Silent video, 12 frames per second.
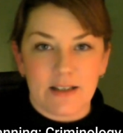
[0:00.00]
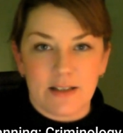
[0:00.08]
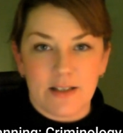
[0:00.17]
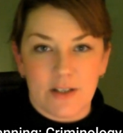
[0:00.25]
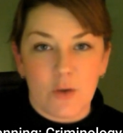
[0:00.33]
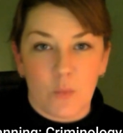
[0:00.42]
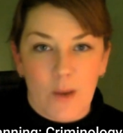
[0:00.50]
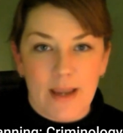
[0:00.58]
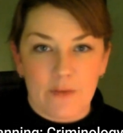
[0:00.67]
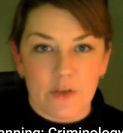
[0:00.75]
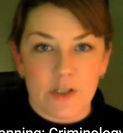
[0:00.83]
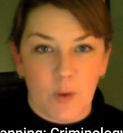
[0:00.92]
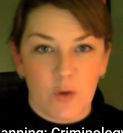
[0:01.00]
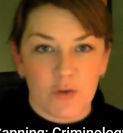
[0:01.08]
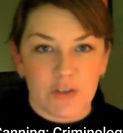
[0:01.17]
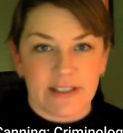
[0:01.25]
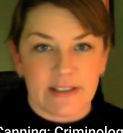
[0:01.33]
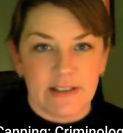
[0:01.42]
that the way of
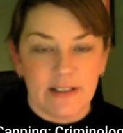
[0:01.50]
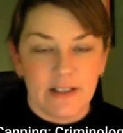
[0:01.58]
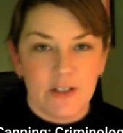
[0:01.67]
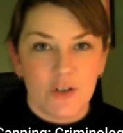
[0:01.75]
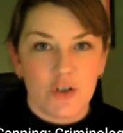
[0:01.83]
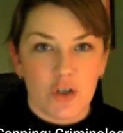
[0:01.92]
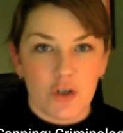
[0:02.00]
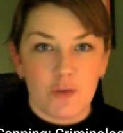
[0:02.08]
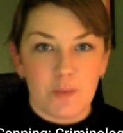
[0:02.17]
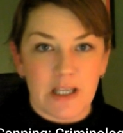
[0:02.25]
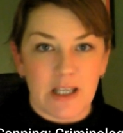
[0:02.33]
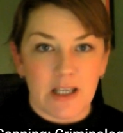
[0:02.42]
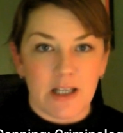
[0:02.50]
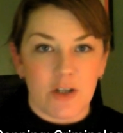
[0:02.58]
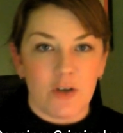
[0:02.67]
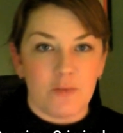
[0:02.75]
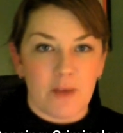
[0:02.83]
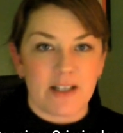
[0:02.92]
responding should be in a
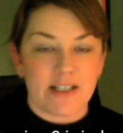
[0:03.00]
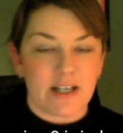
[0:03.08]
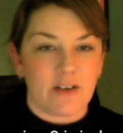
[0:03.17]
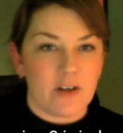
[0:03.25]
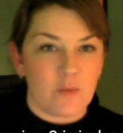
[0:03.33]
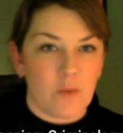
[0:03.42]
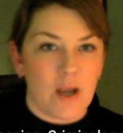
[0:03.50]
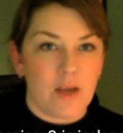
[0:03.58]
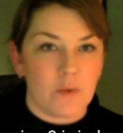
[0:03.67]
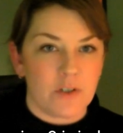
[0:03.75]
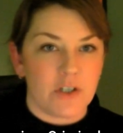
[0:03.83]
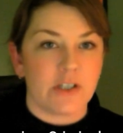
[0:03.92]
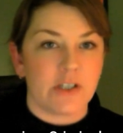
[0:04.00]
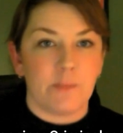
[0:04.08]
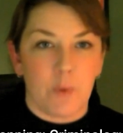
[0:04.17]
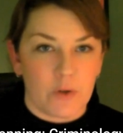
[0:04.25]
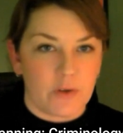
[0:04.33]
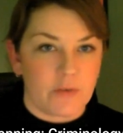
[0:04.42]
humanitarian way, which is
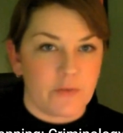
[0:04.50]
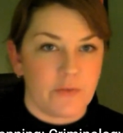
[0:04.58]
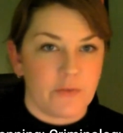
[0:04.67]
supportive.